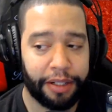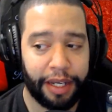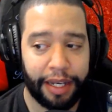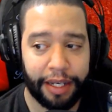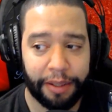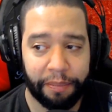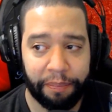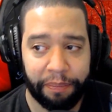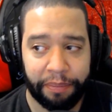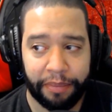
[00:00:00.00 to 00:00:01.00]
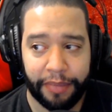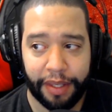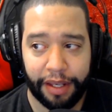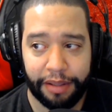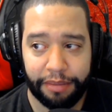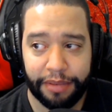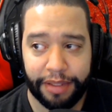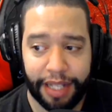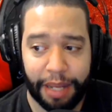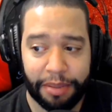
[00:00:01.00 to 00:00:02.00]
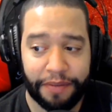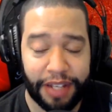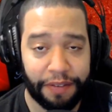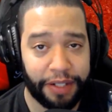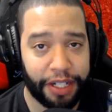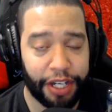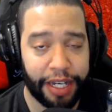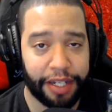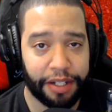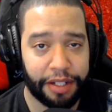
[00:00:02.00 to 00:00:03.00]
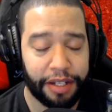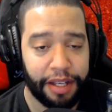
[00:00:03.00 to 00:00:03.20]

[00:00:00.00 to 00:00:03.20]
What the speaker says: and times have definitely changed.